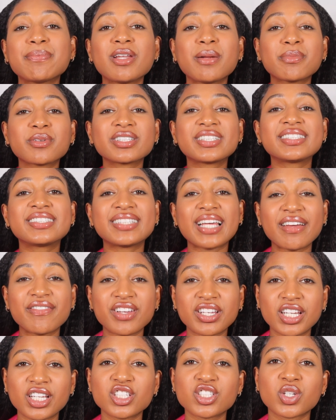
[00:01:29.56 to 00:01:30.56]
number
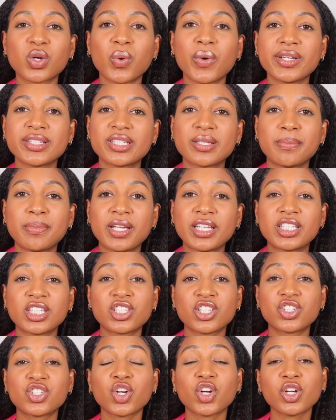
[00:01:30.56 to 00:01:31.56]
7 is going to be to
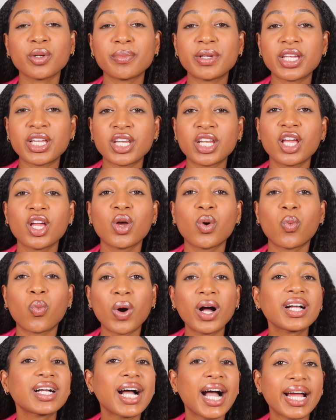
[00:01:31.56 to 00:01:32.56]
determine
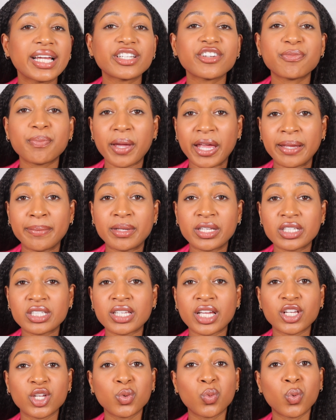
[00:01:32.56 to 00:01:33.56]
what kind of payments that you